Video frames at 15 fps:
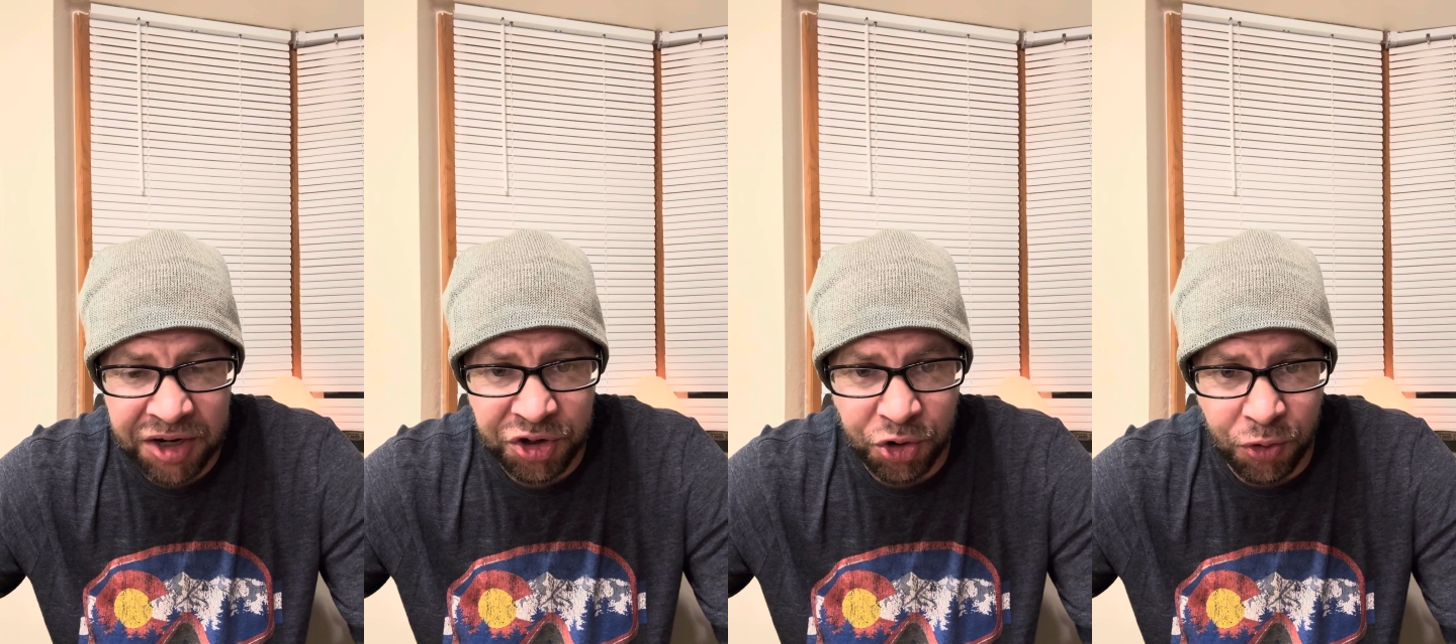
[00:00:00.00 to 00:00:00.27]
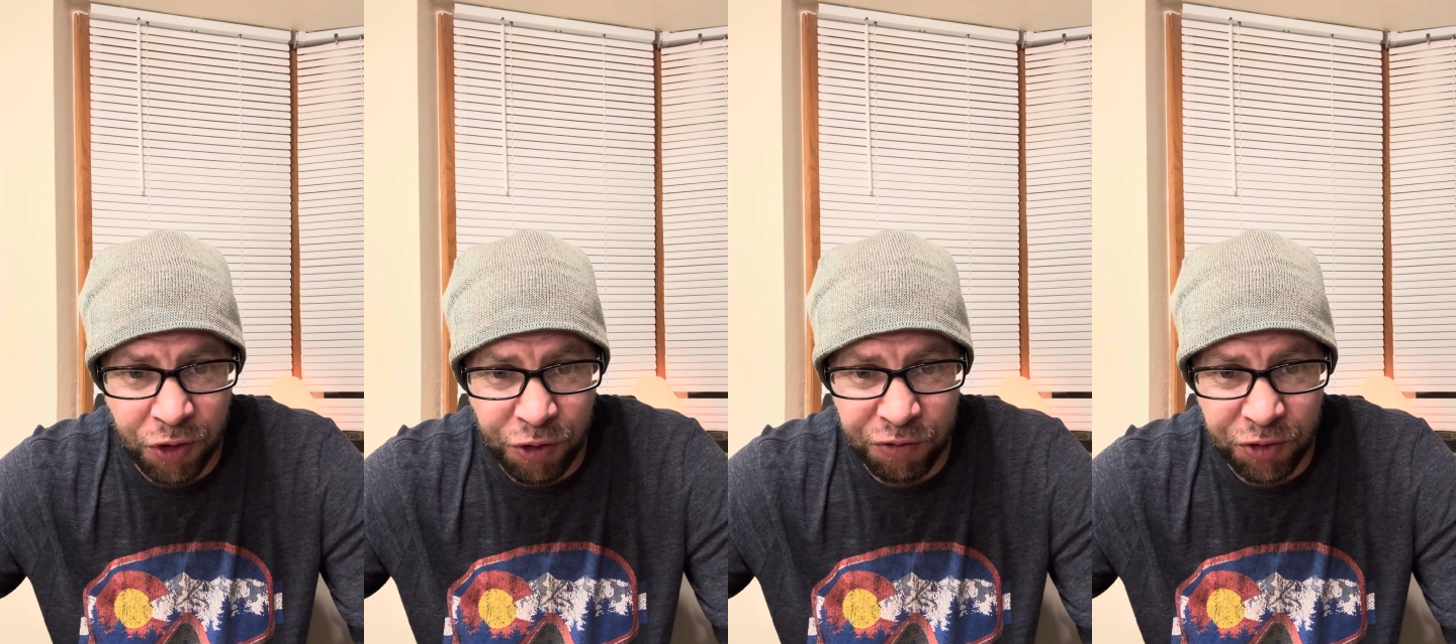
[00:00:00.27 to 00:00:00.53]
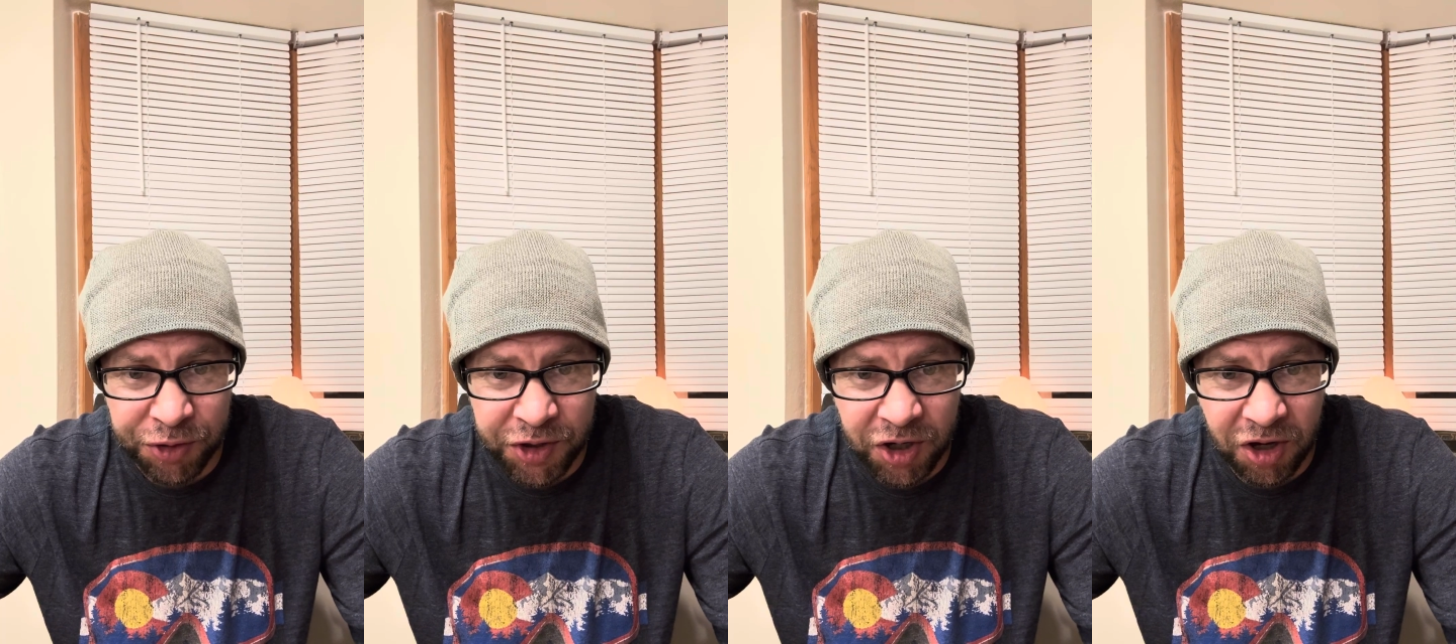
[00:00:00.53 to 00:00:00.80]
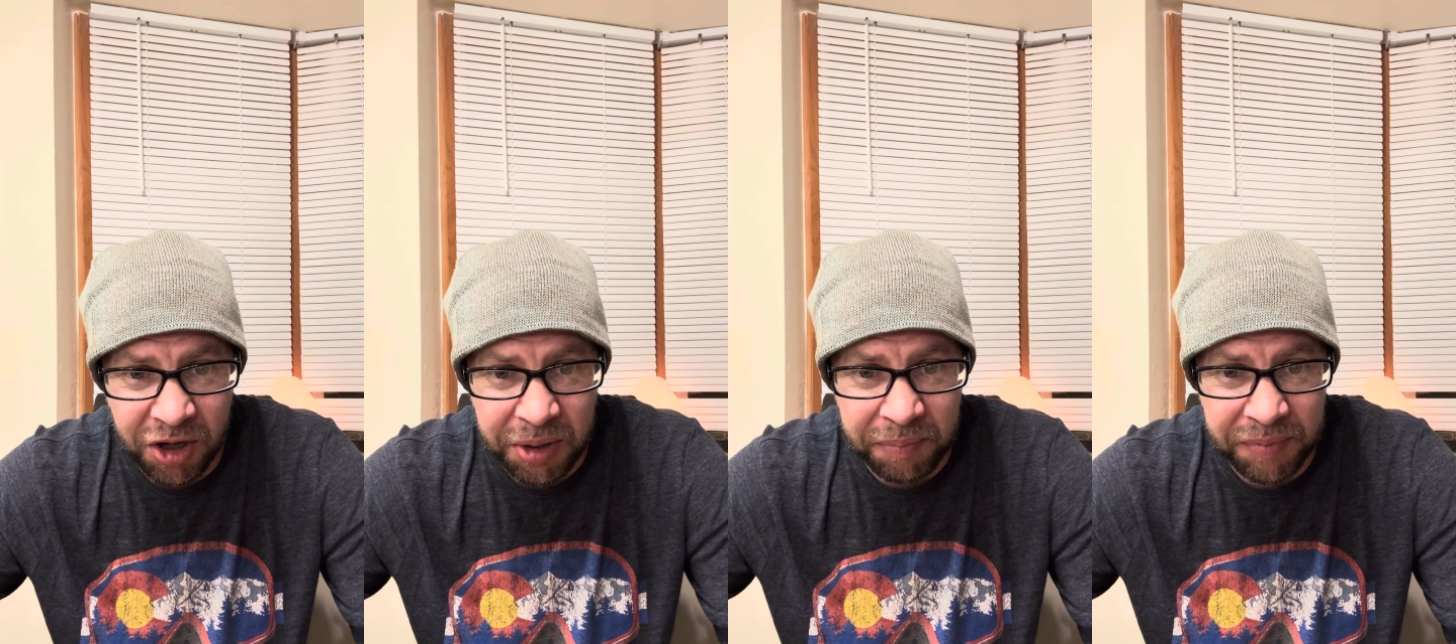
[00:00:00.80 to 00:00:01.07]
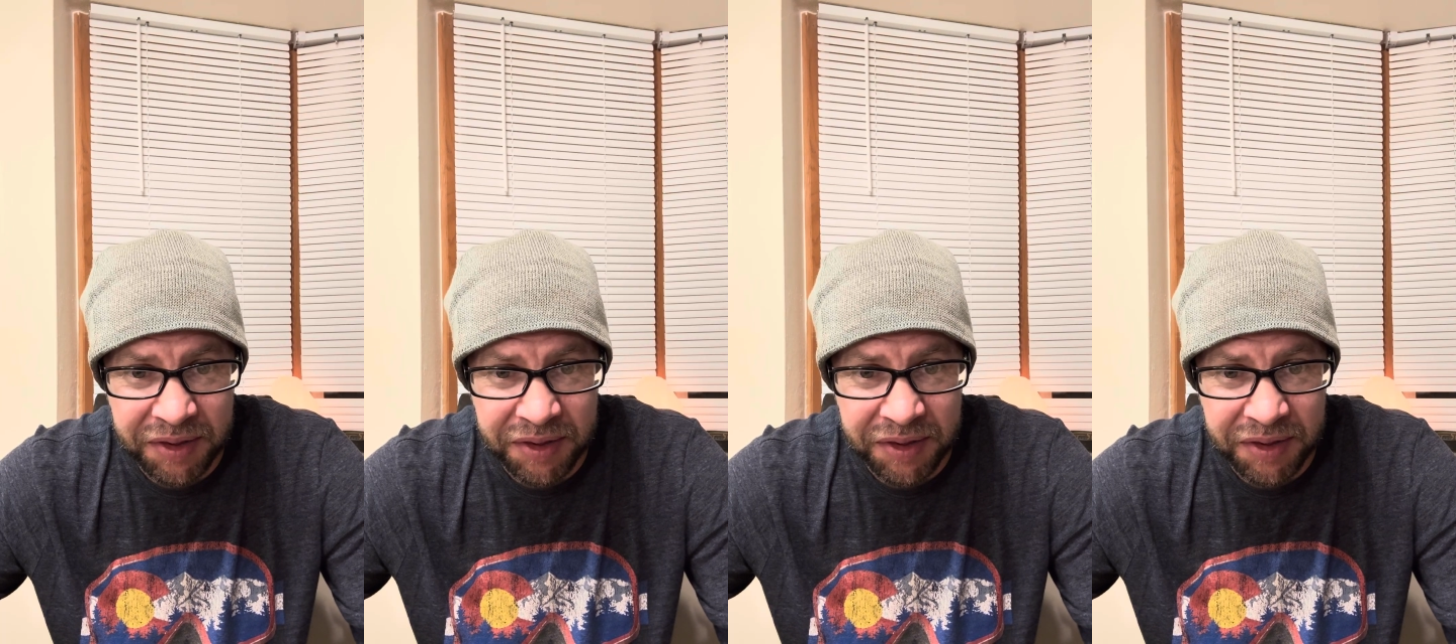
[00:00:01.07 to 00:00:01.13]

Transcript: you overcome